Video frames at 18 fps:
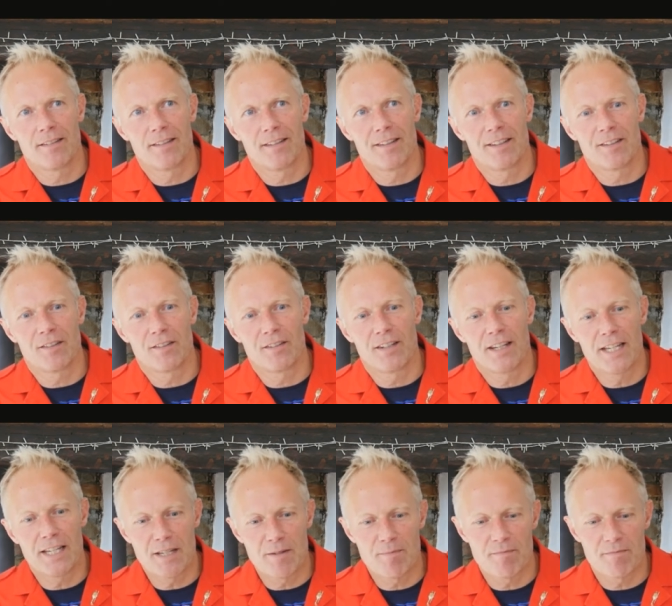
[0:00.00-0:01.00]
the
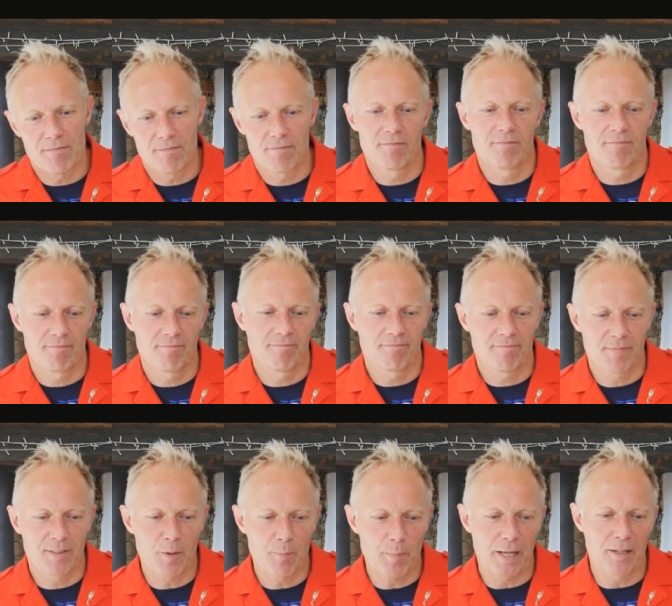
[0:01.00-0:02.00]
team
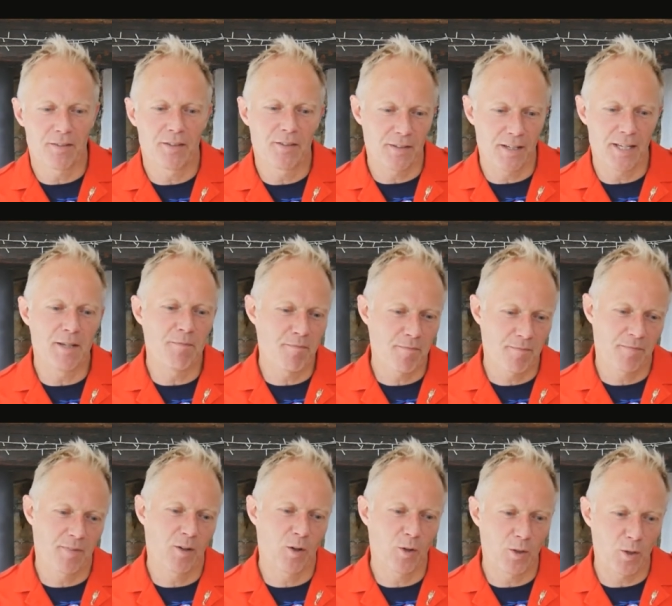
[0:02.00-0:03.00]
a better team
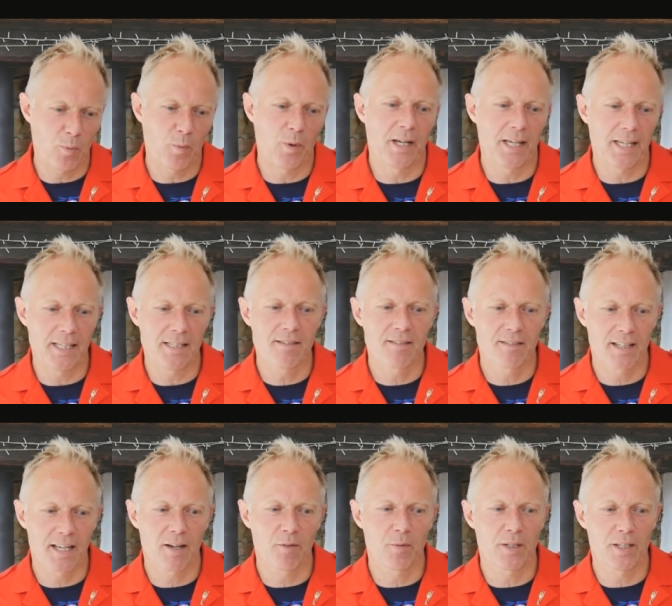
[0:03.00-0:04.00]
on the way,
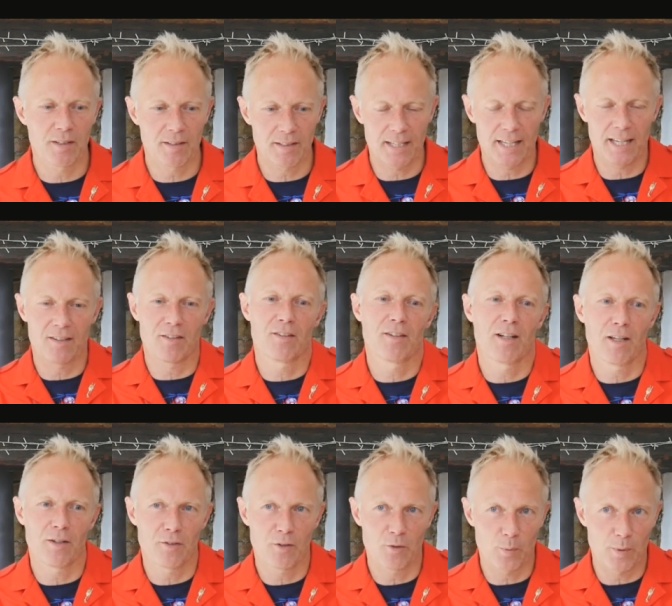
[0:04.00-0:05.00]
how we can get as
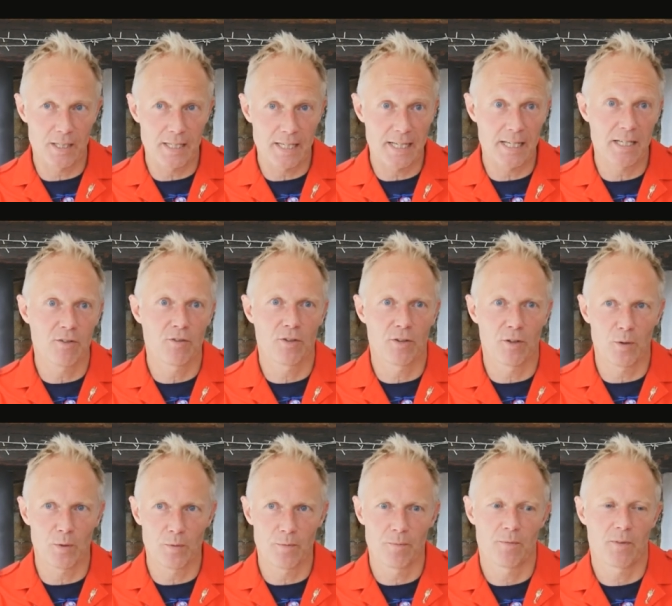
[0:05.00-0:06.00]
close as we need
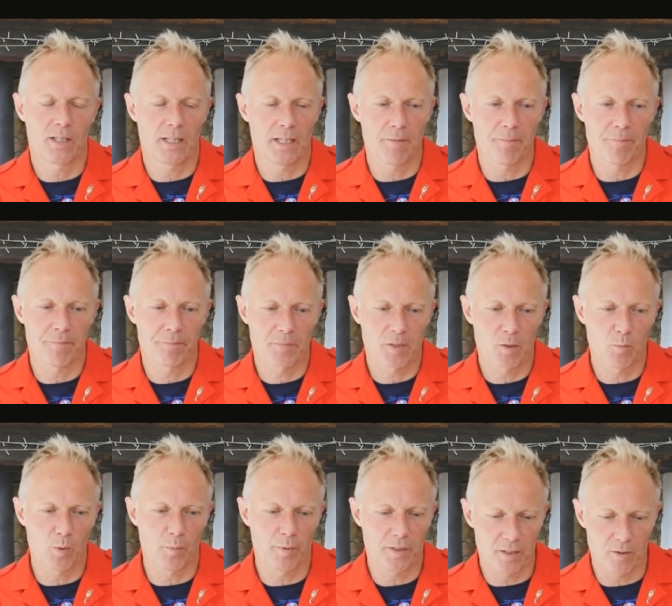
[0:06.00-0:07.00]
to, um,
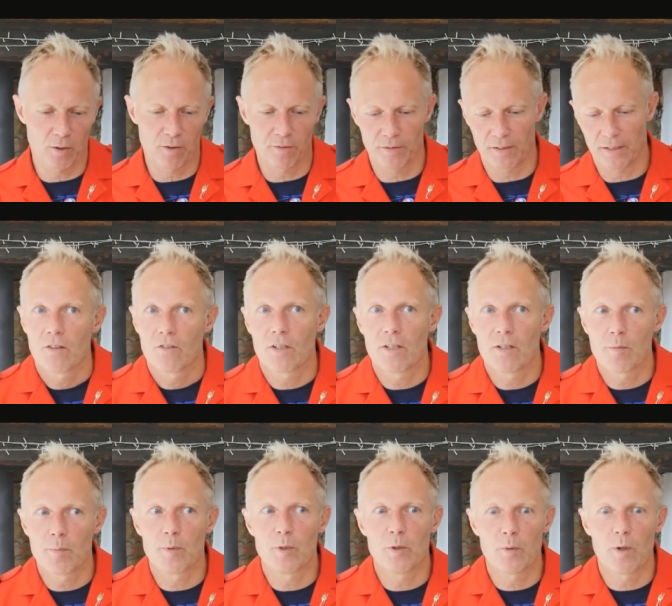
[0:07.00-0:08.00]
what we can offer. So
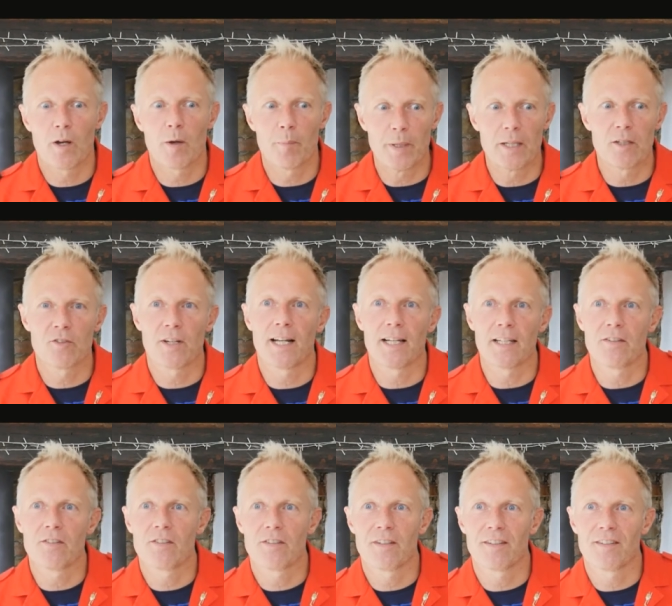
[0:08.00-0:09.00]
you, you are being
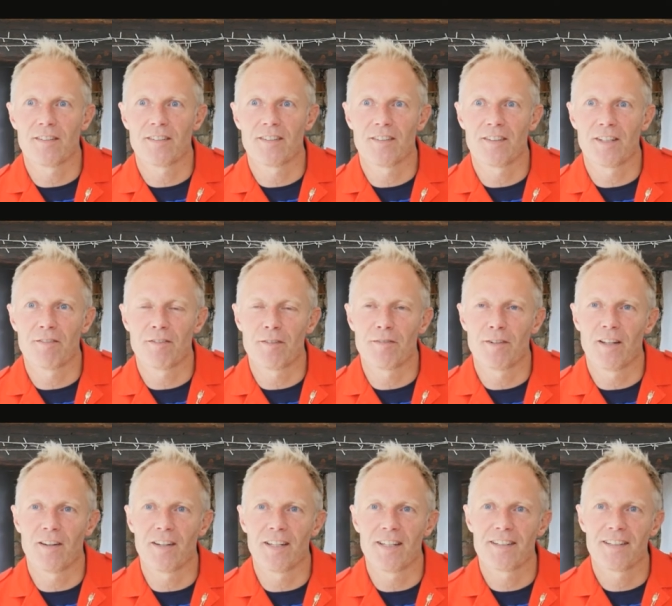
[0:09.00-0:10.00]
challenged in, on every
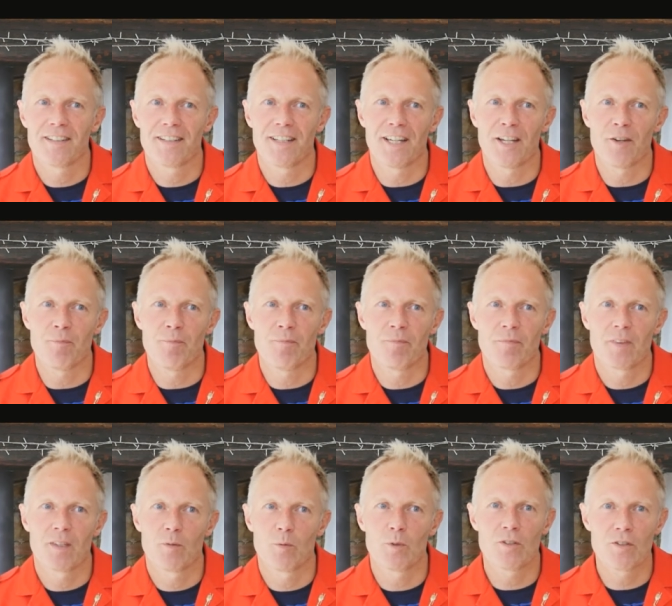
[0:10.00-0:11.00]
flight, um,
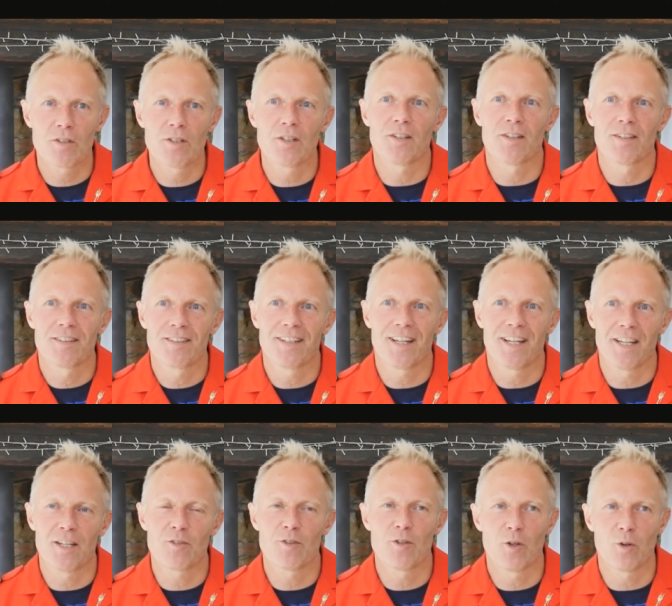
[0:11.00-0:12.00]
which is good. Uh,
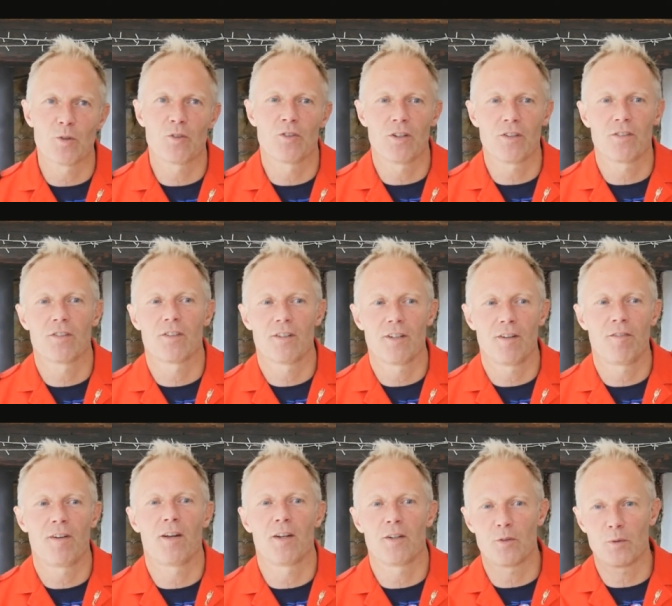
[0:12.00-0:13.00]
it's not just a
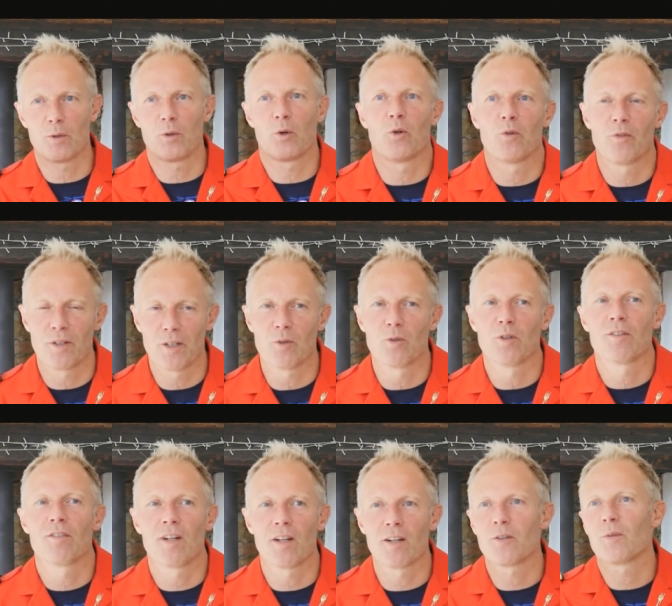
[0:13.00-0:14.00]
flight to an oil rig or a
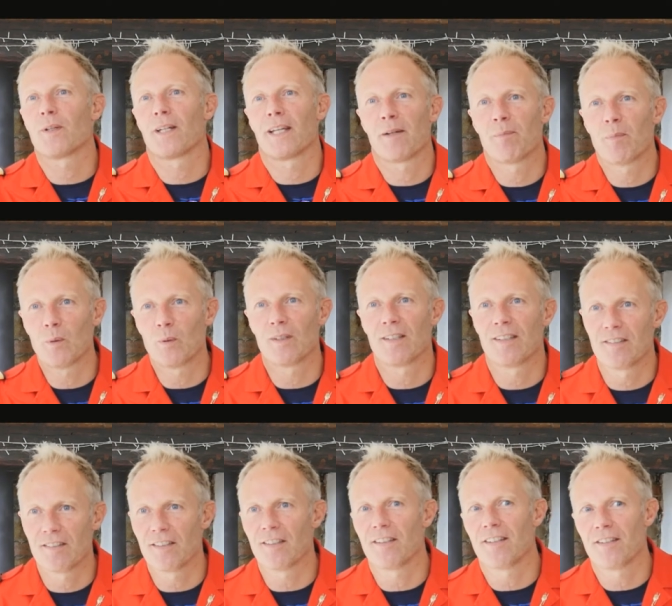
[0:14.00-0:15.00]
flight to an airport.
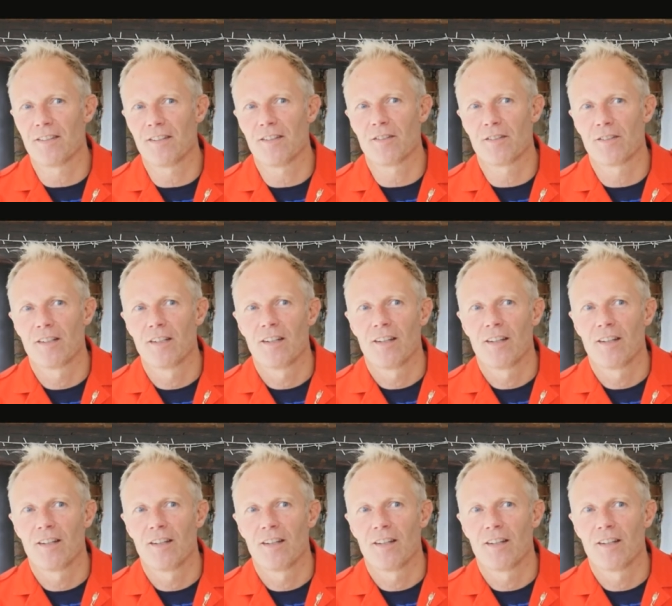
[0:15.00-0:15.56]
This is, this is